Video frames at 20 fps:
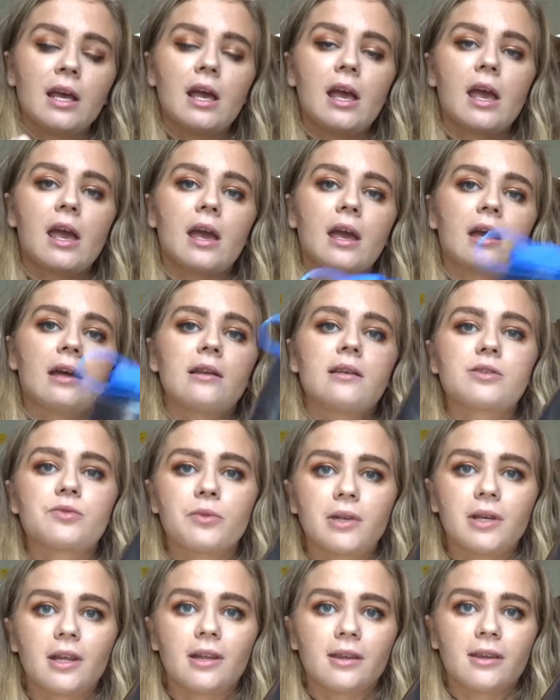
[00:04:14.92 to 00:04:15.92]
and it's
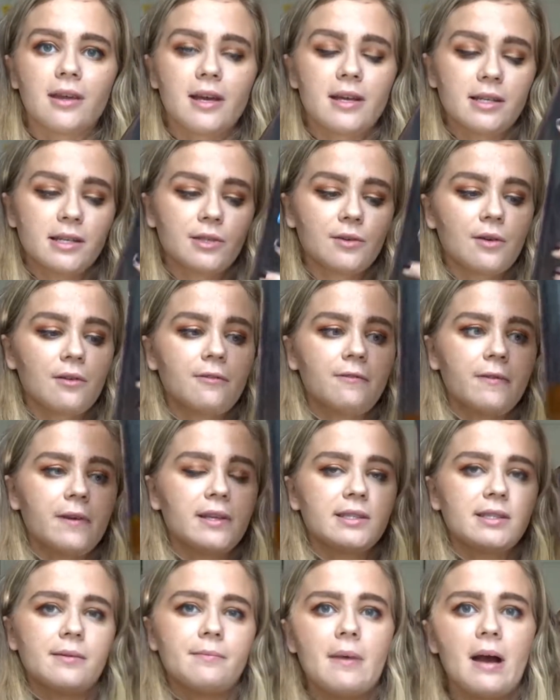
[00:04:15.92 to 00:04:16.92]
really thin, so it
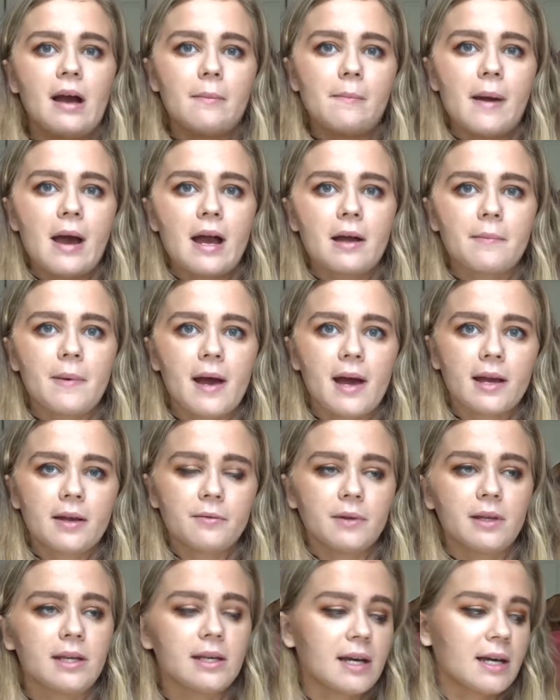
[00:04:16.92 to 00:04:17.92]
fits in my backpack
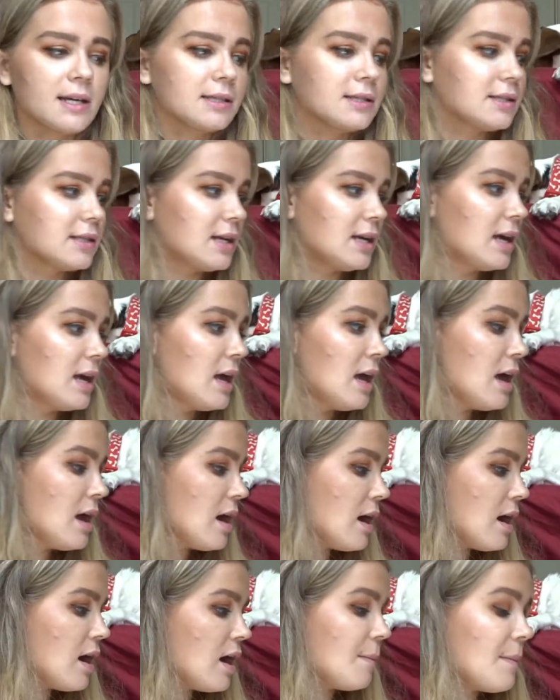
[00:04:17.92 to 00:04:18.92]
really nicely.
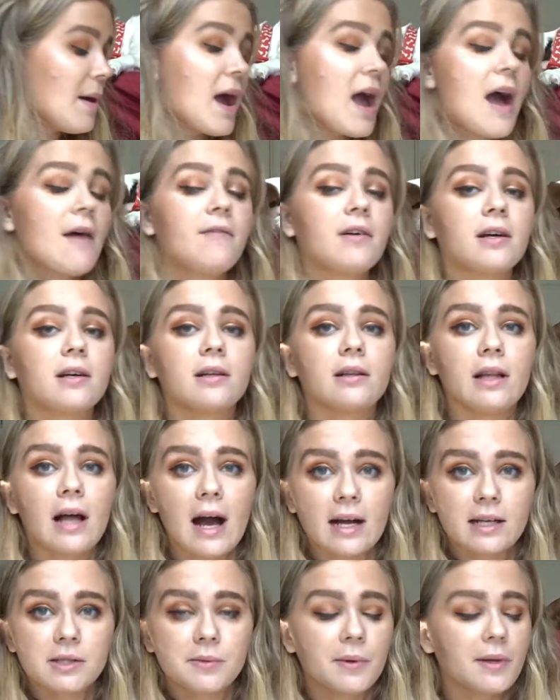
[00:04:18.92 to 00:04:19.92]
I have a
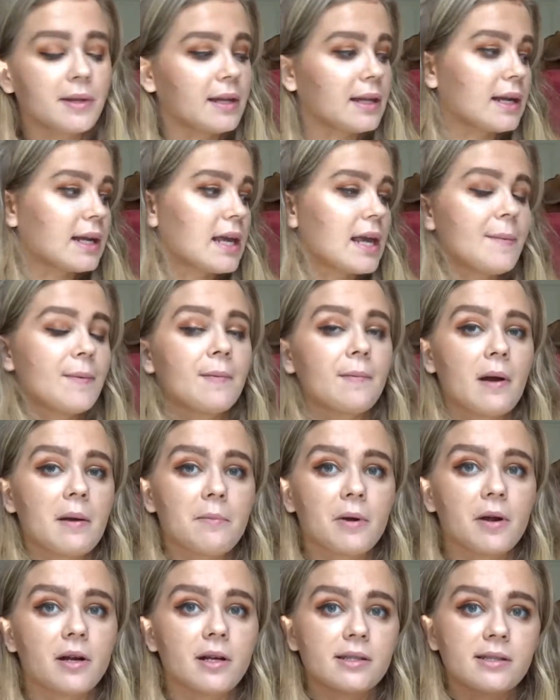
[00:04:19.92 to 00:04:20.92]
glass one that I keep in my
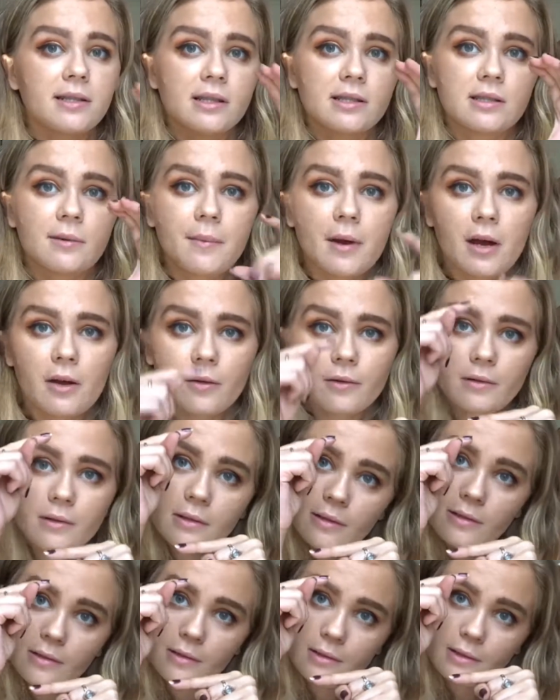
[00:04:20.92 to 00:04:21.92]
purse that's about
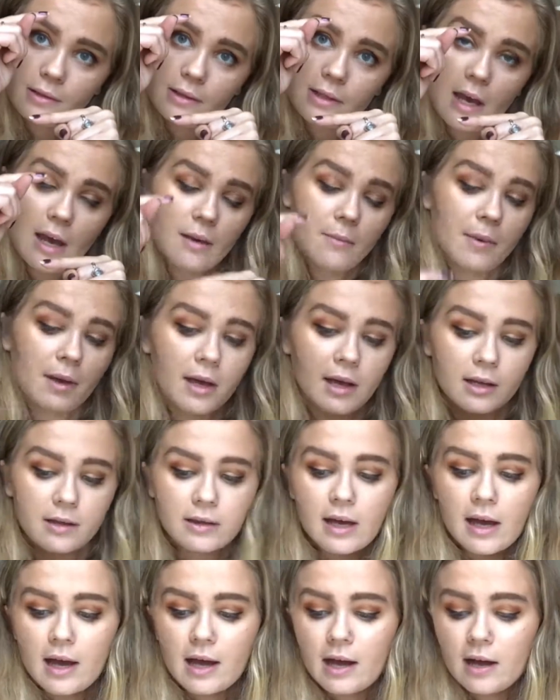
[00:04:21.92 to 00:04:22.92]
yay big
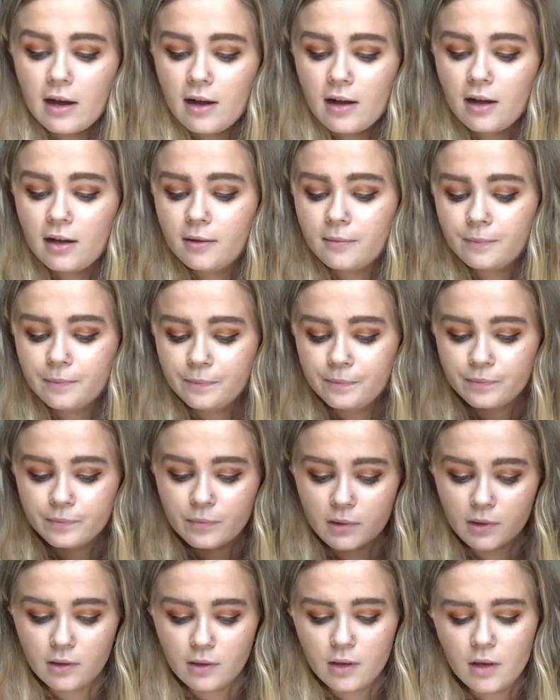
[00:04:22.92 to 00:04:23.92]
that
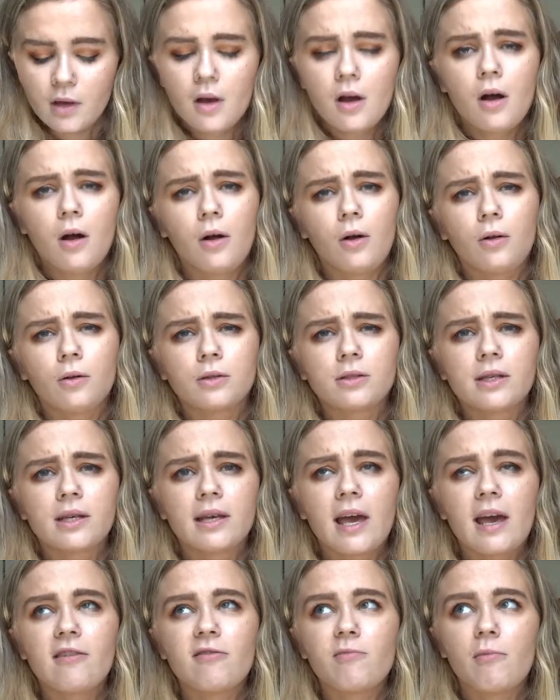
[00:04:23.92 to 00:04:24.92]
Ulta
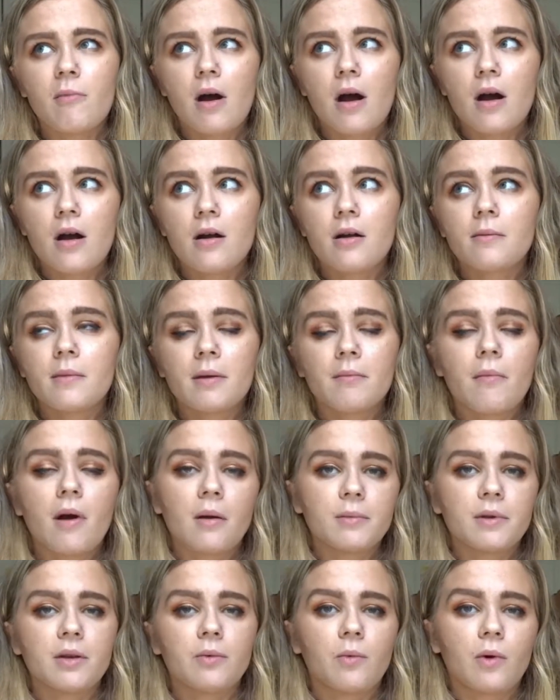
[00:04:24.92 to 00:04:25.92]
gave Mom, and
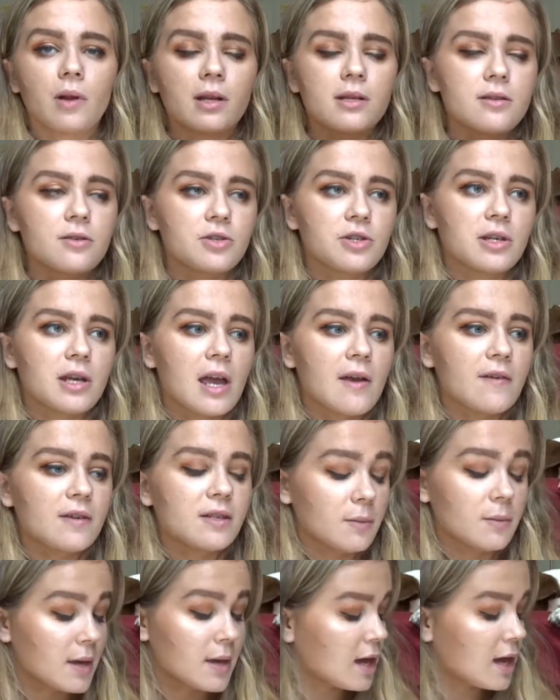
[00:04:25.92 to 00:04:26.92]
Mom didn't want it, so she gave it
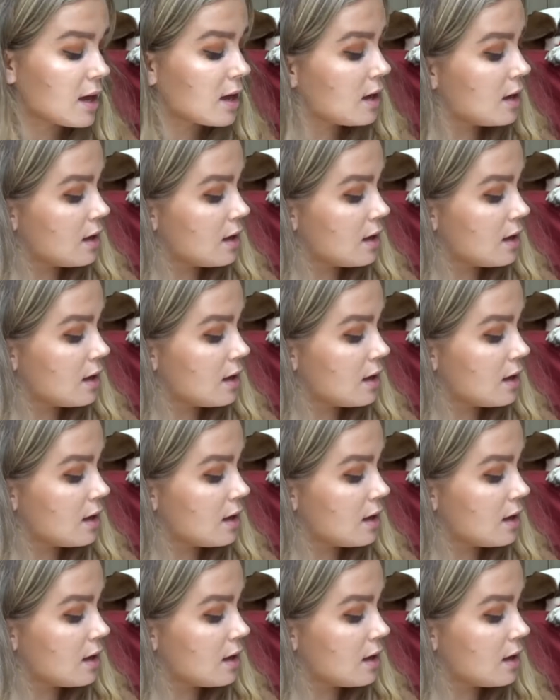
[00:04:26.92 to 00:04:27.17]
to me.